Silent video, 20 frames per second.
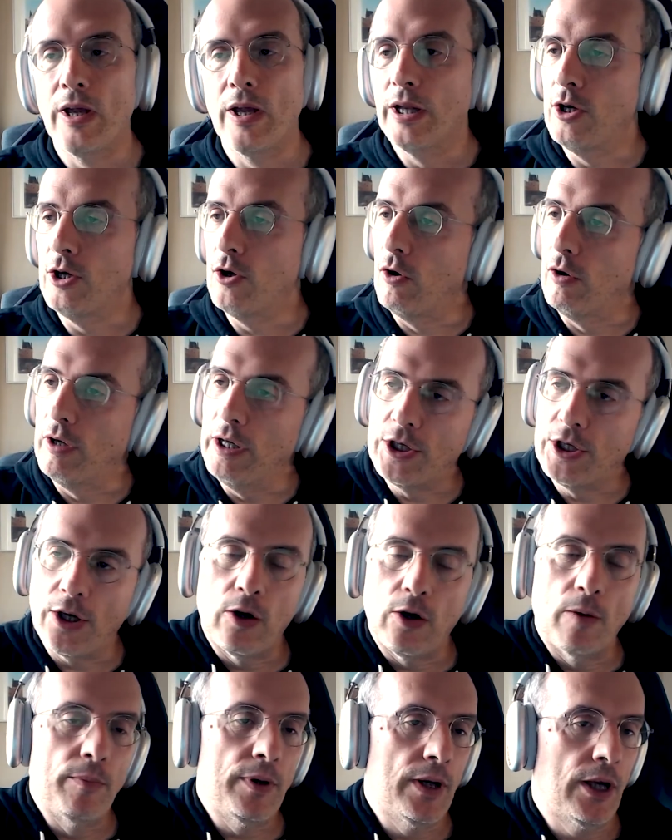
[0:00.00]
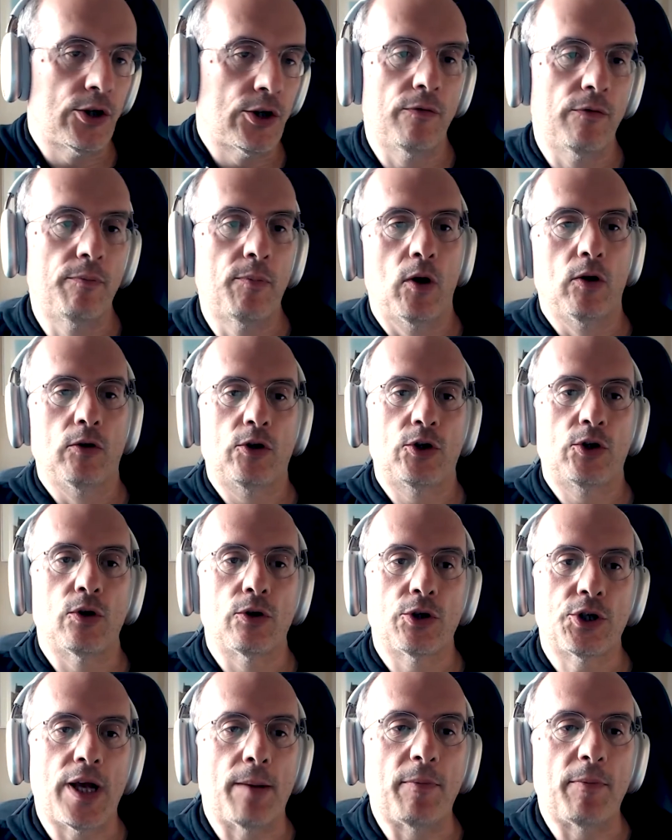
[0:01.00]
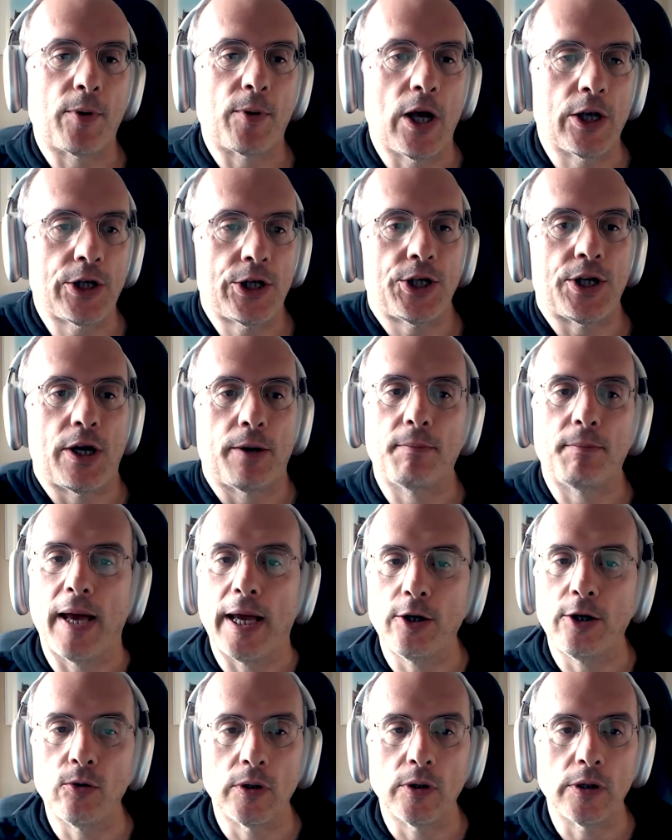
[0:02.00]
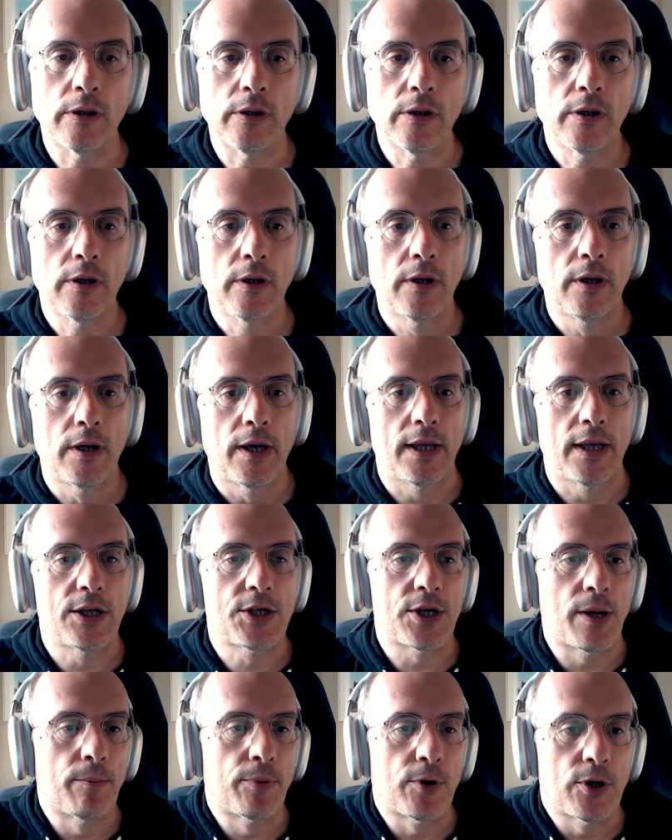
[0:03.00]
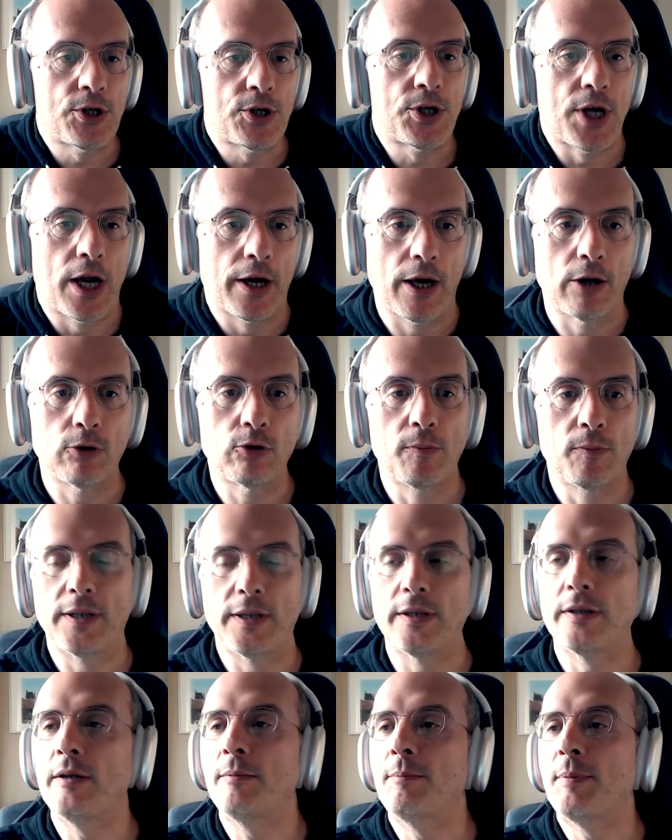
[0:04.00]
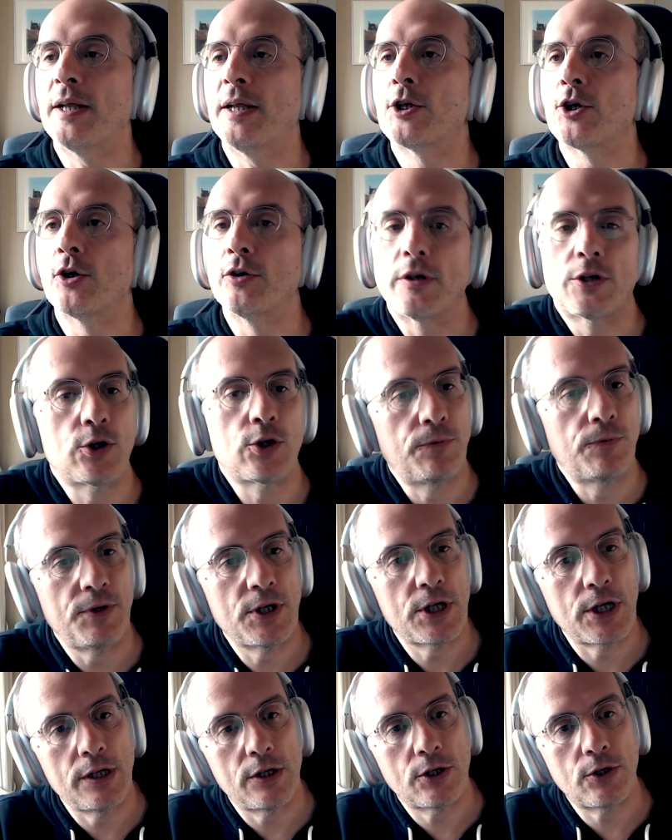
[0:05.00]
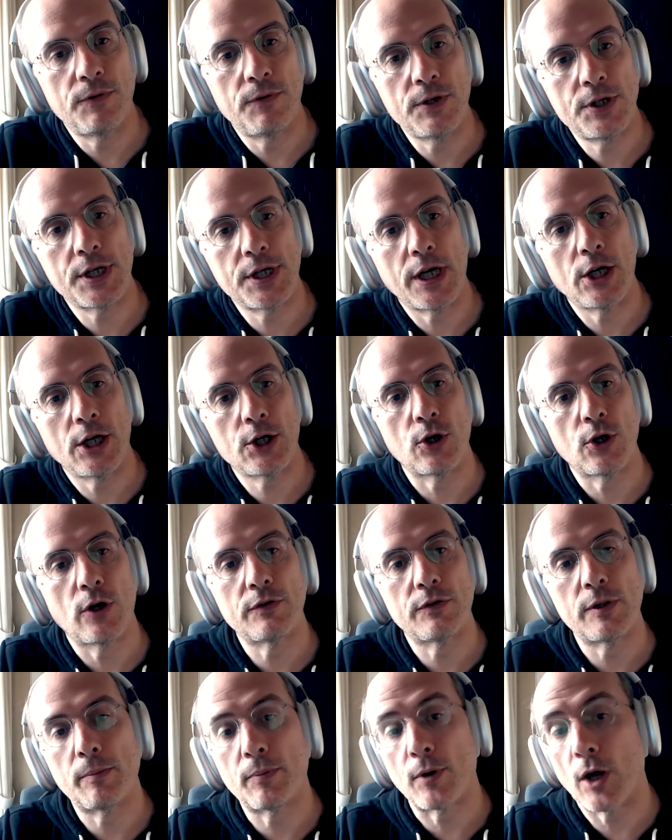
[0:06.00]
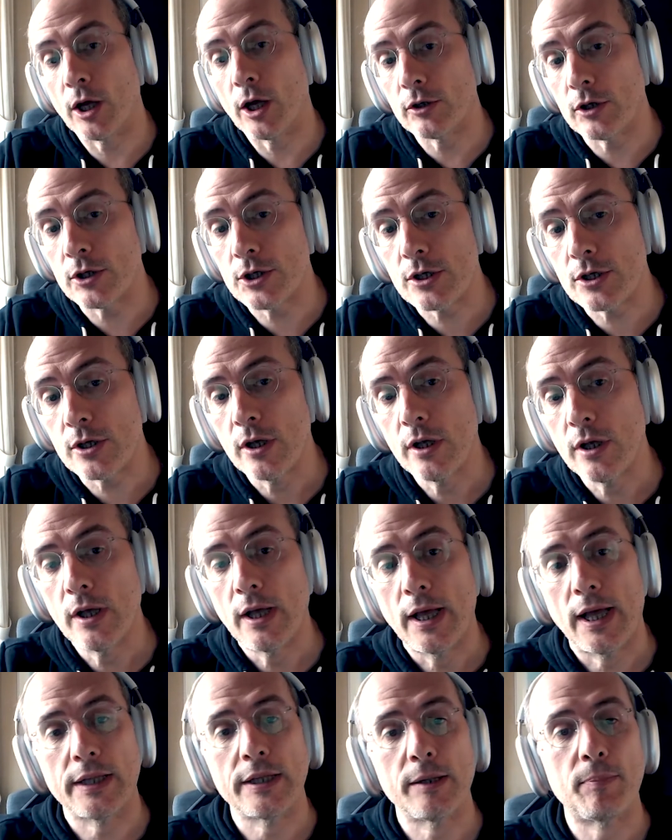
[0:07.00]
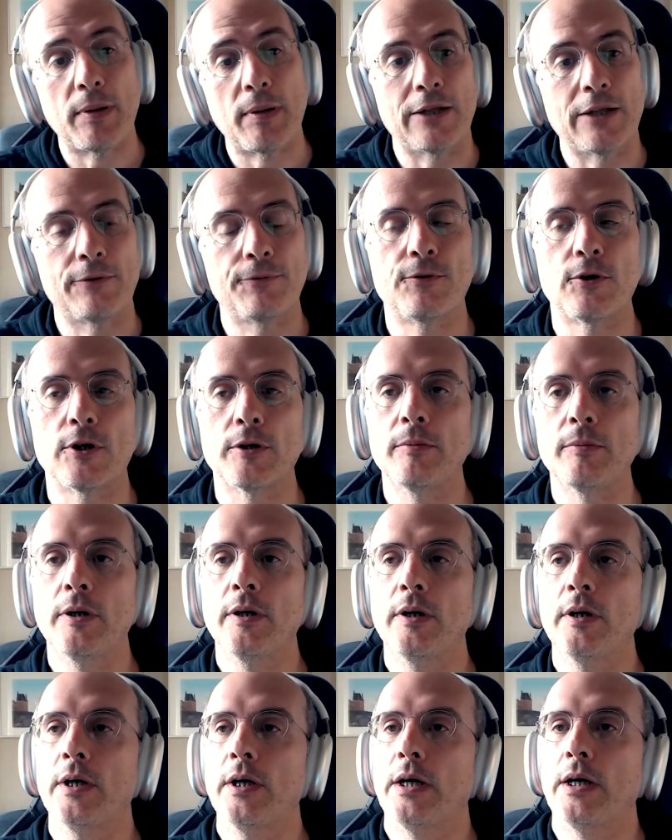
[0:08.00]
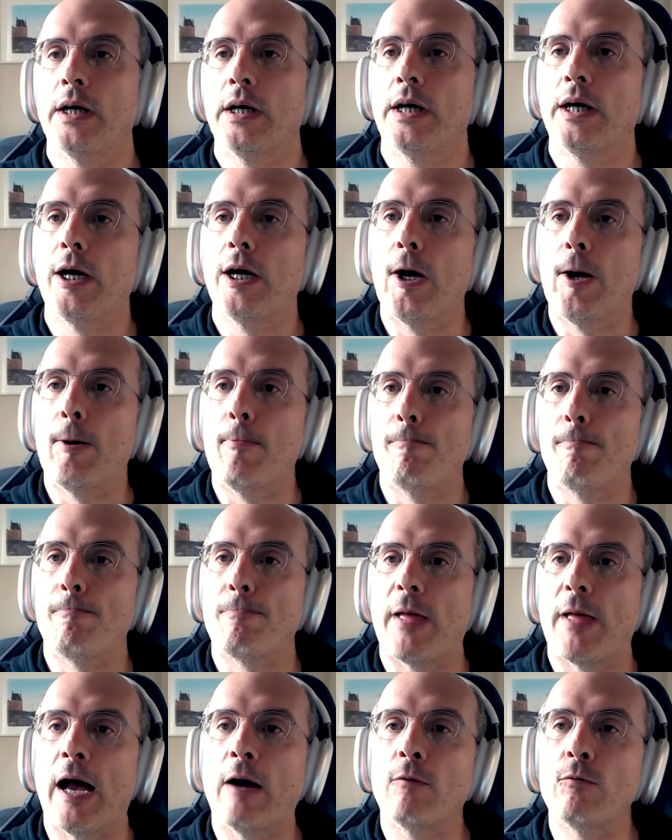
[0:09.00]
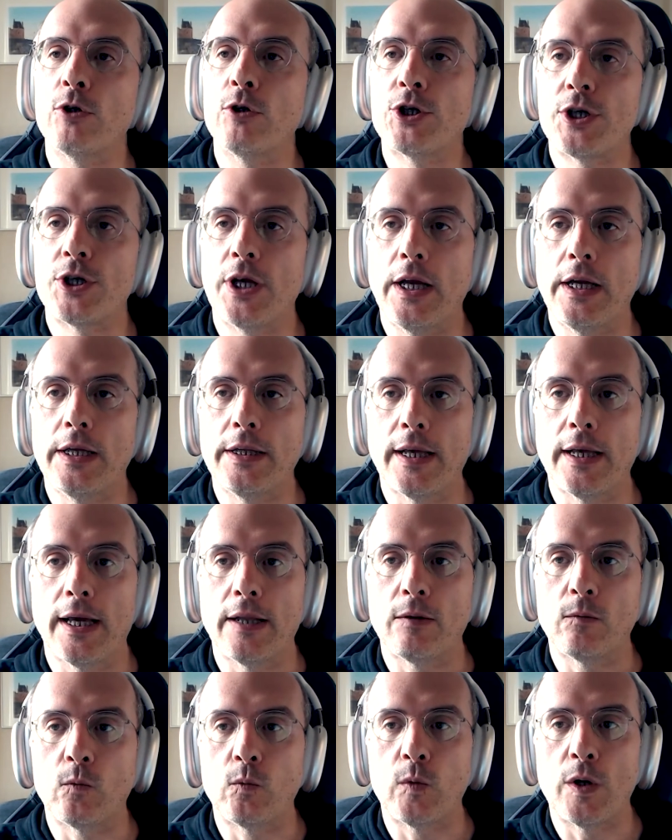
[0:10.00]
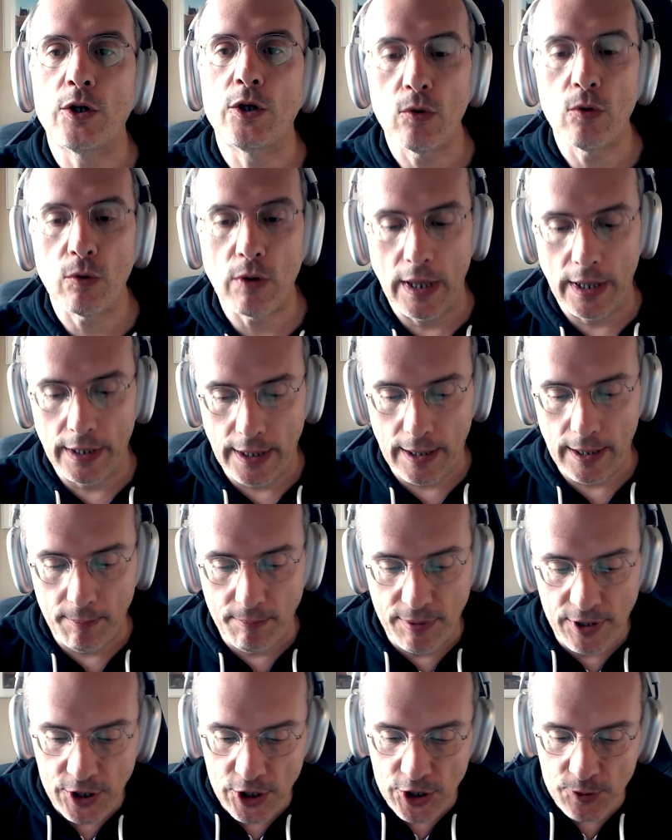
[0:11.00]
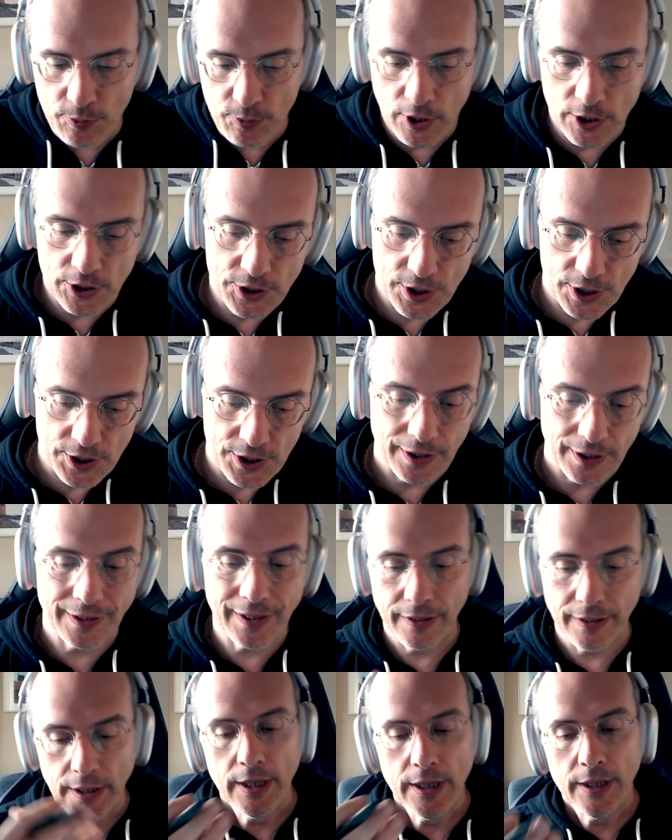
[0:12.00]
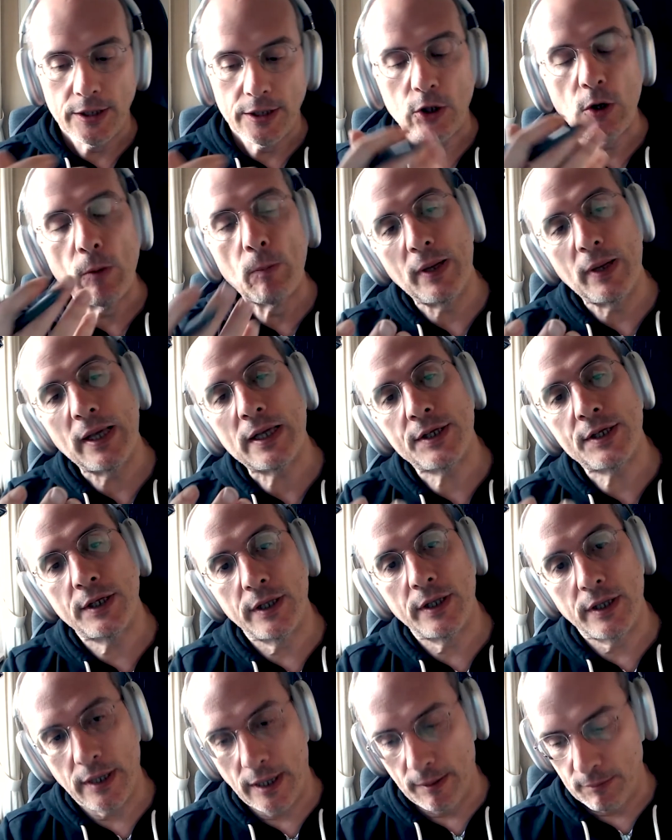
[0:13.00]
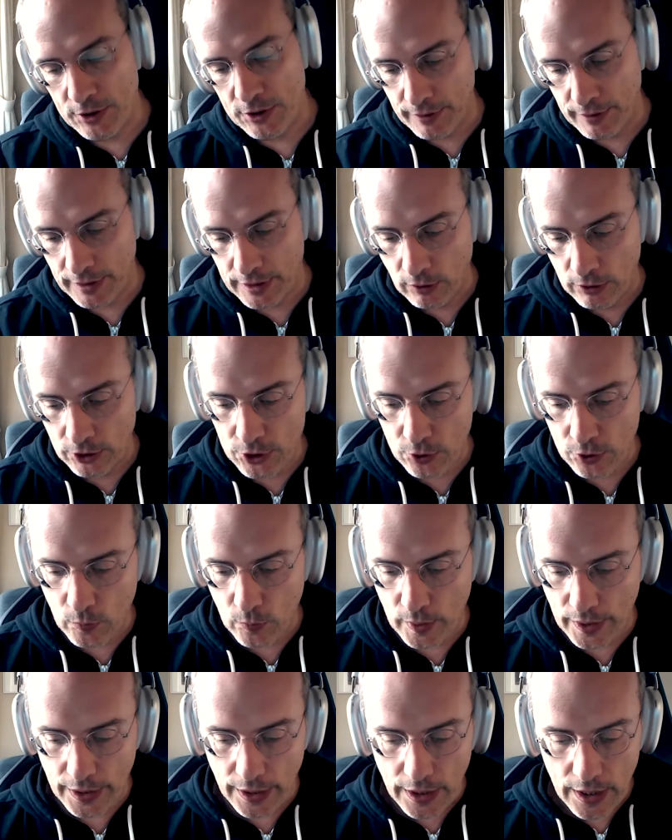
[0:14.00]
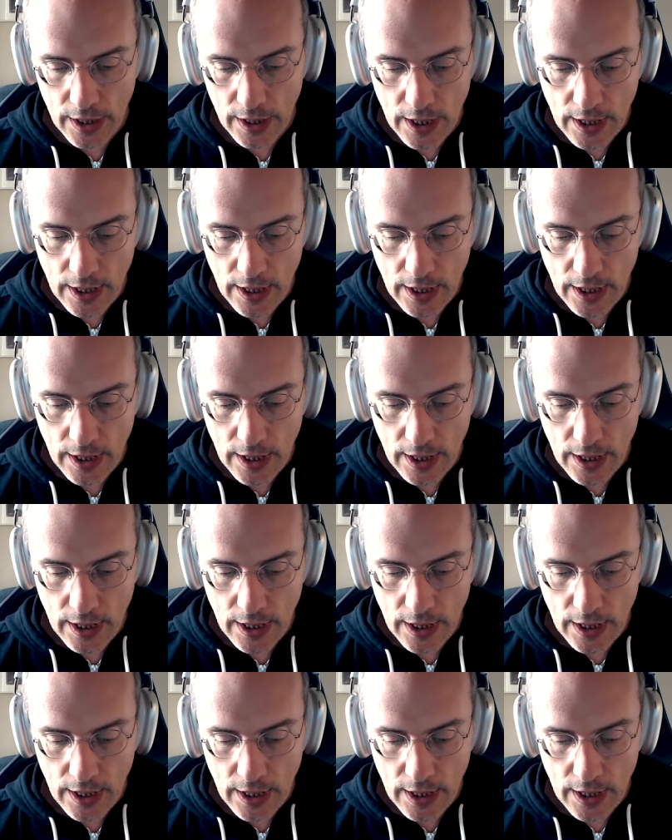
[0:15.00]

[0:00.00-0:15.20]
No, it's a combination of both. So some processes are manual and some processes are automated. Depends on the sophistication of the products and the platform. I would say that when you run a business process, the complexity comes, Rick, also where